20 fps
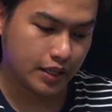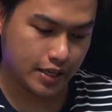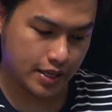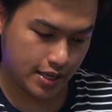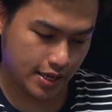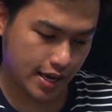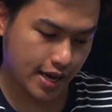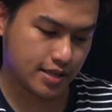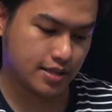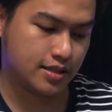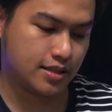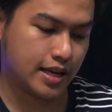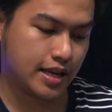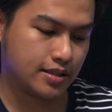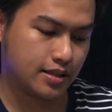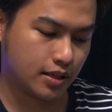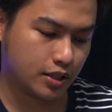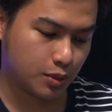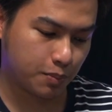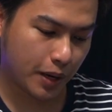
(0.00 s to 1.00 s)
Yes,
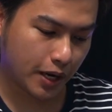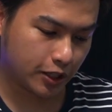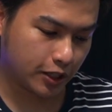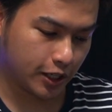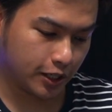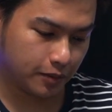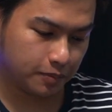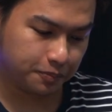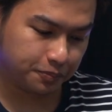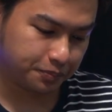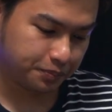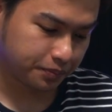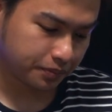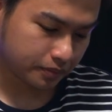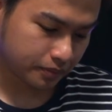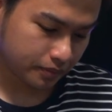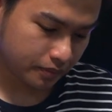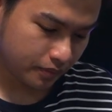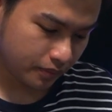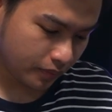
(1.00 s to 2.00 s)
as expected.
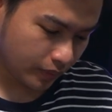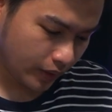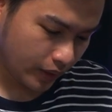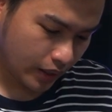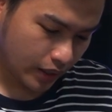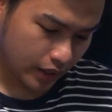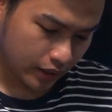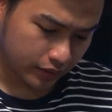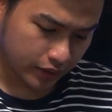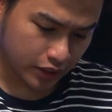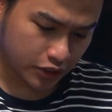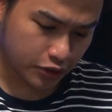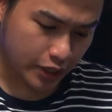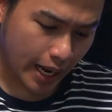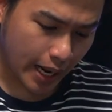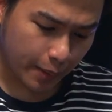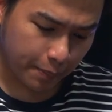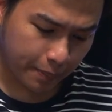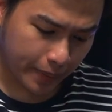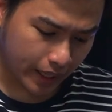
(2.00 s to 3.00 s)
The
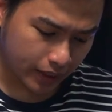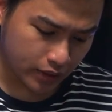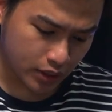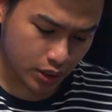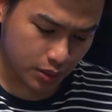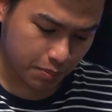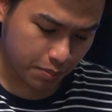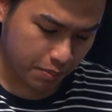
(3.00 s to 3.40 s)
trackpad is